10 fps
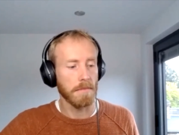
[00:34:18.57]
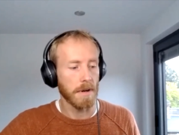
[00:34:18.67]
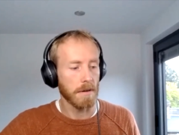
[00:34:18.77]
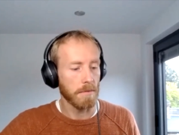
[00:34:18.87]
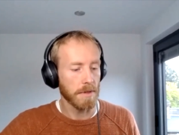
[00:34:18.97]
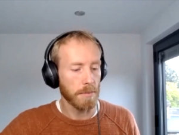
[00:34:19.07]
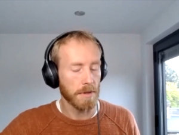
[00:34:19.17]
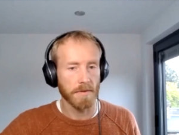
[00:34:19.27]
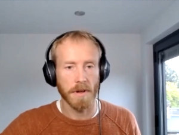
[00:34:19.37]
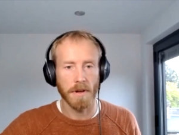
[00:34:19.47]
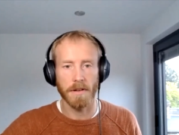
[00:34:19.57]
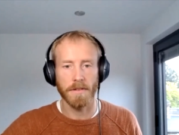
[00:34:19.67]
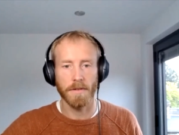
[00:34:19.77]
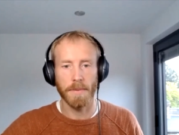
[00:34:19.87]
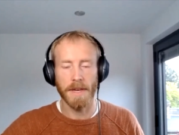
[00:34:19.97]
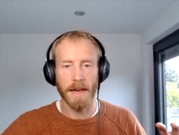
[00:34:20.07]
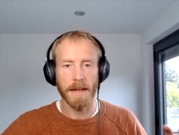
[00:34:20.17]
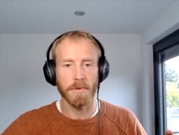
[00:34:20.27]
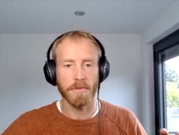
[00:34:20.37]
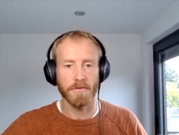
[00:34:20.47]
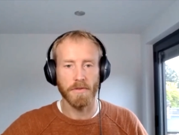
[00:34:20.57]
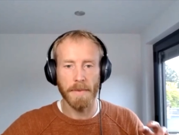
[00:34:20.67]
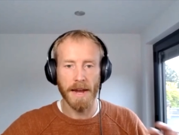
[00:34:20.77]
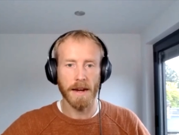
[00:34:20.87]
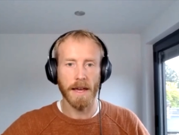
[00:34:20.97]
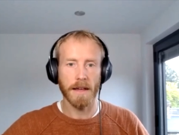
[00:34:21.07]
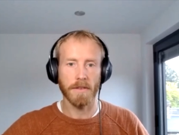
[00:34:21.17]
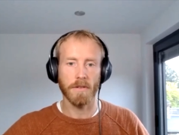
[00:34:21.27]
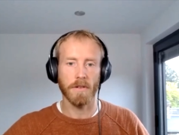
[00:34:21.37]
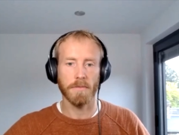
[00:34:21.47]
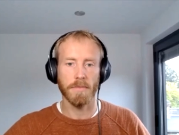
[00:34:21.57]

You know, with with regards to being able to remain hands on,